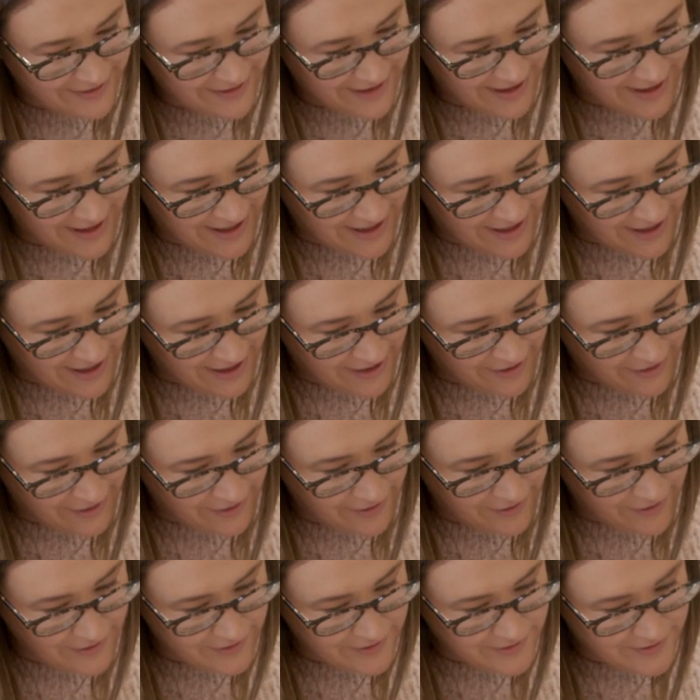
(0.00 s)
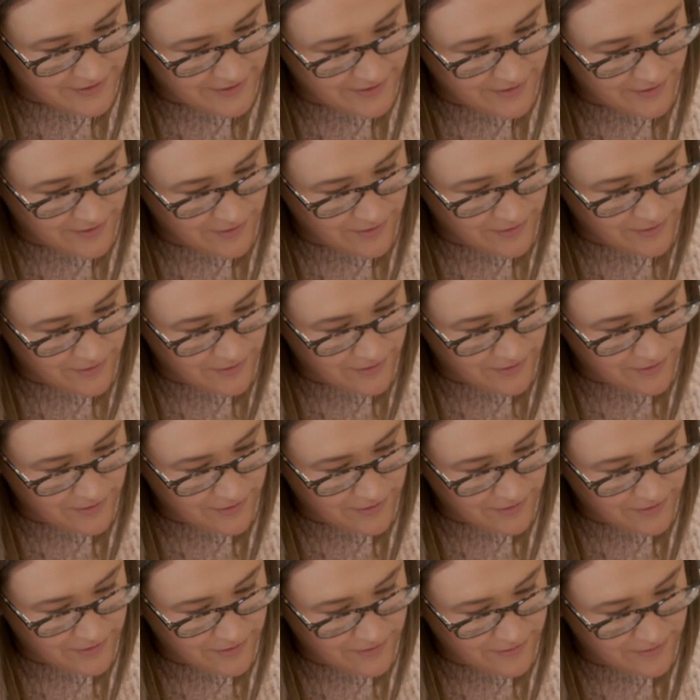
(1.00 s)
about the activities that we do
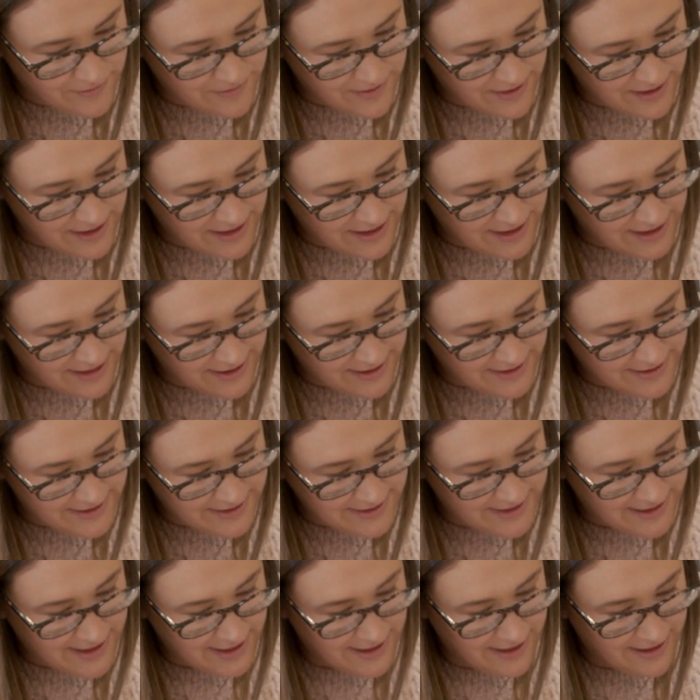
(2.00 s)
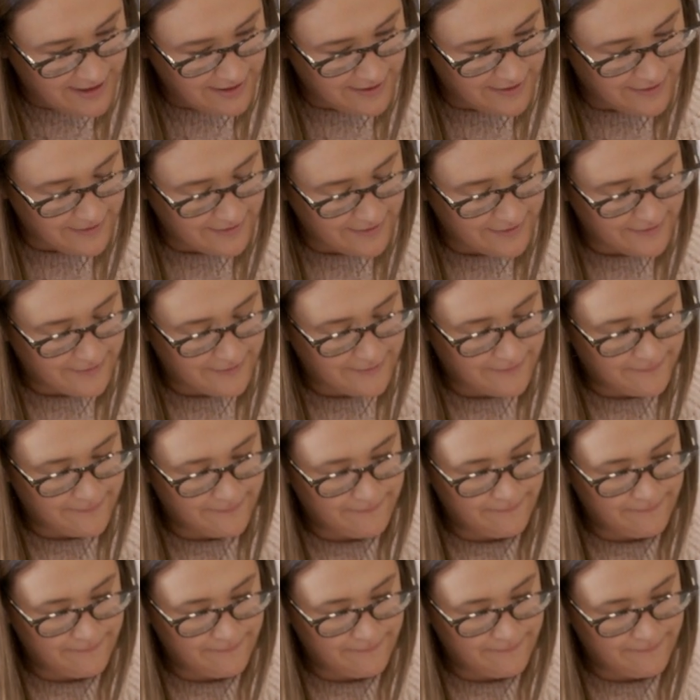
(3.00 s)
and the reason why we do them.